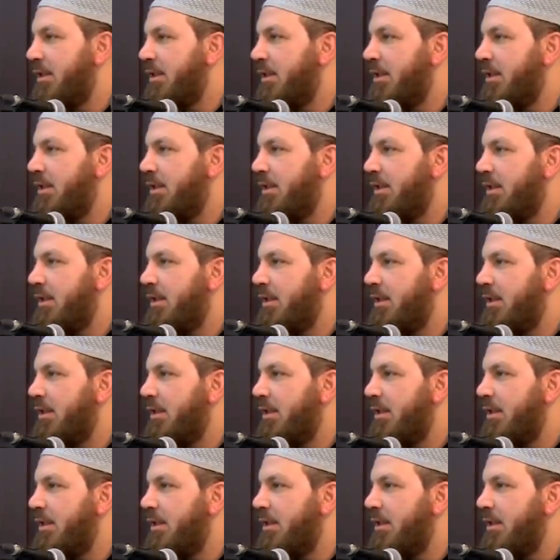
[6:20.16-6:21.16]

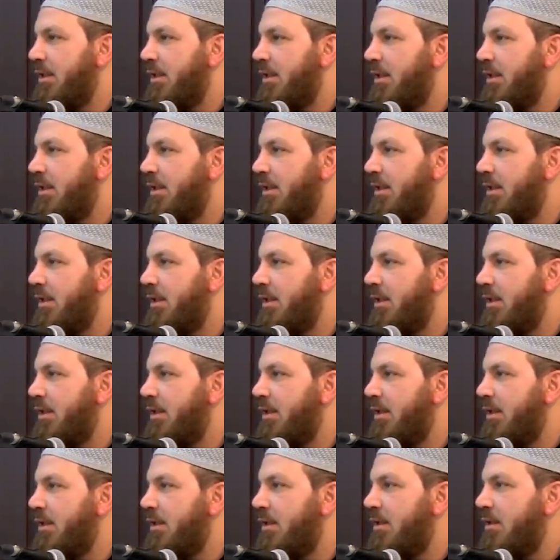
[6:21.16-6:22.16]

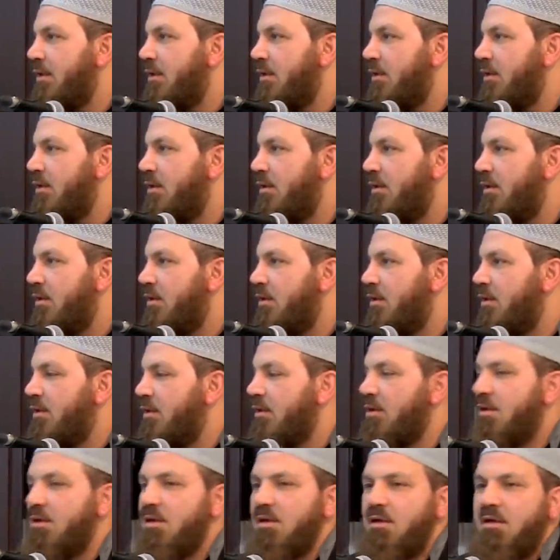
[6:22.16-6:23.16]

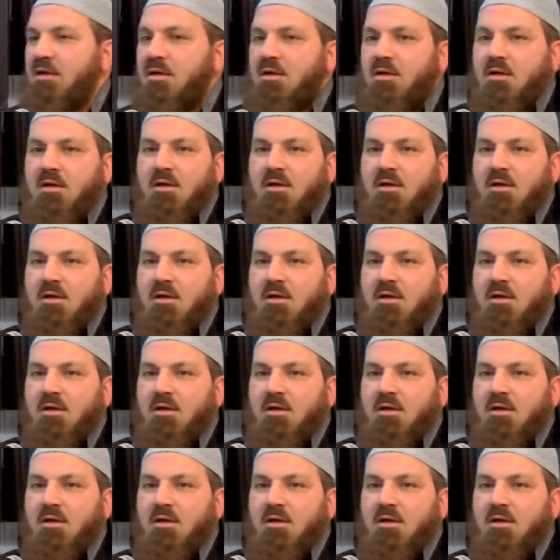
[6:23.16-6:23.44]
Nothing is said.